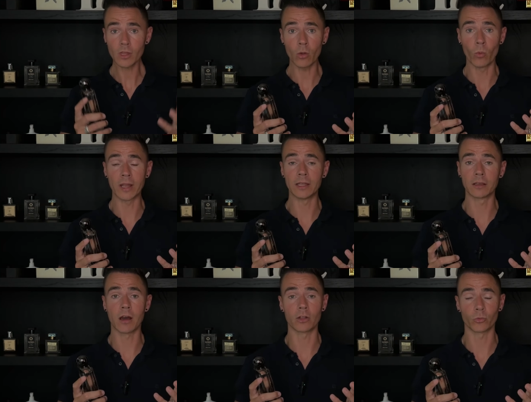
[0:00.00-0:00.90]
when
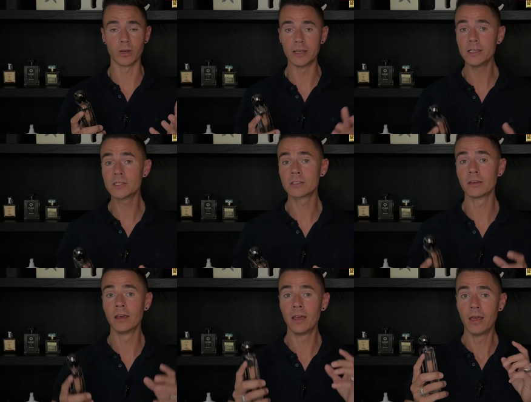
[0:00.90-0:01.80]
it got released.
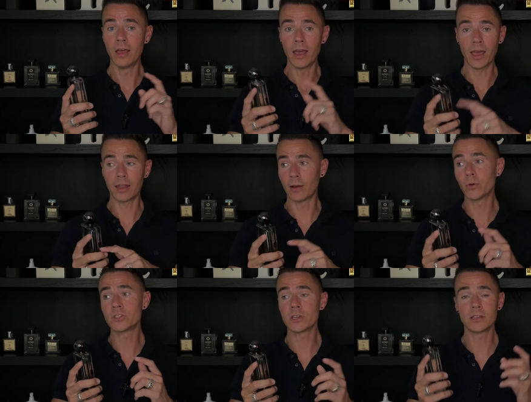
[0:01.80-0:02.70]
And I
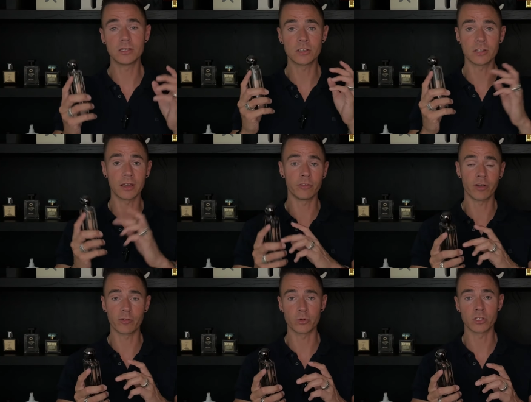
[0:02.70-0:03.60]
would say this is
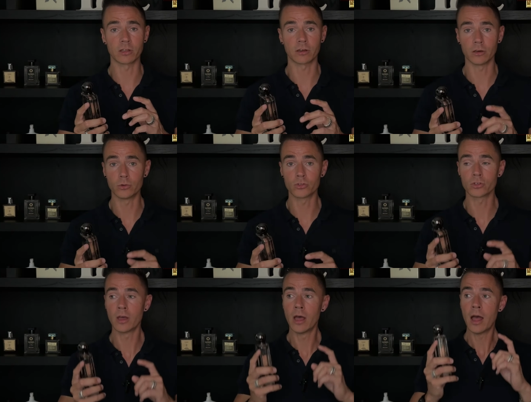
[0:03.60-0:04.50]
95% close.
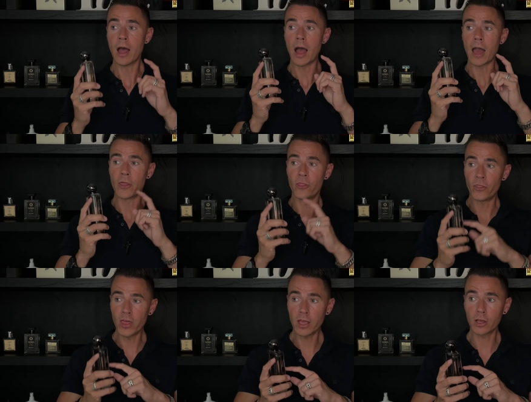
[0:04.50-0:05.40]
I
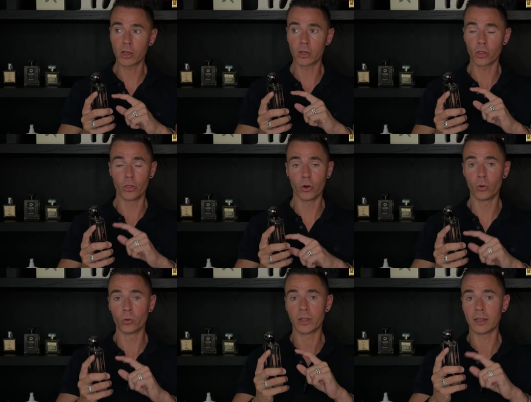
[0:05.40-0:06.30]
think
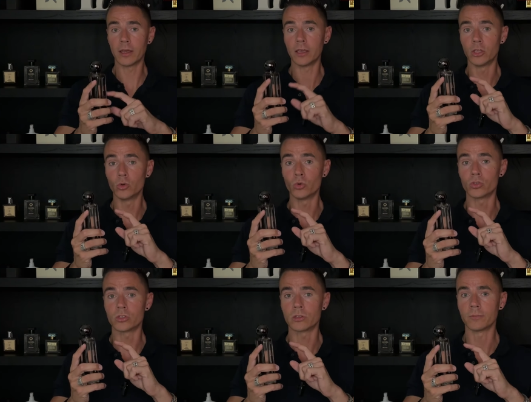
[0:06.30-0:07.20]
though that they
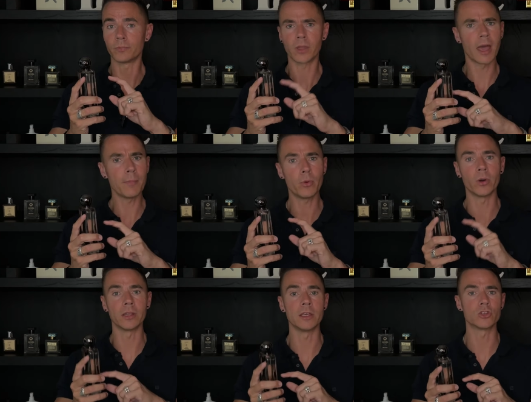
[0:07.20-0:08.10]
used
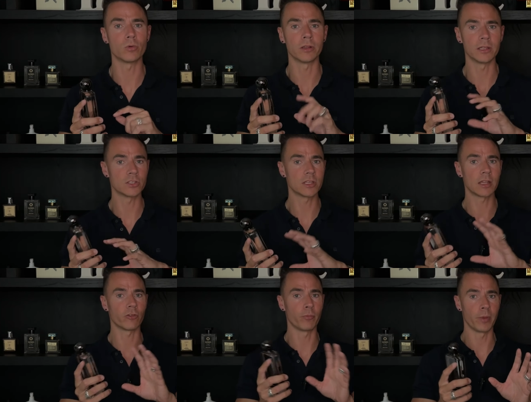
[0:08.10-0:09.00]
apple in this one
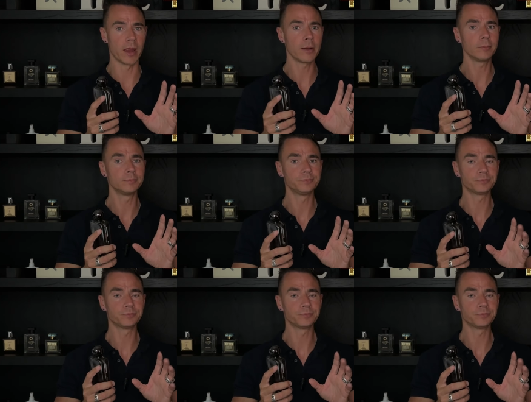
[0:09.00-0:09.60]
instead of pear,